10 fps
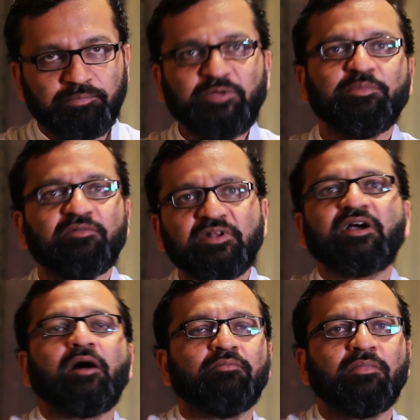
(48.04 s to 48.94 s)
people will
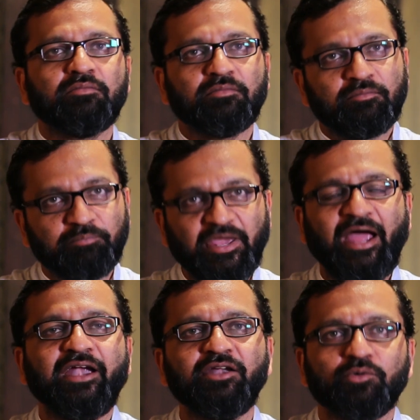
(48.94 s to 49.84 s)
come
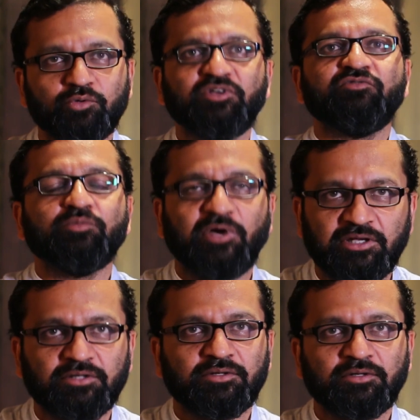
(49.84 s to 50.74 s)
behind you to give you money.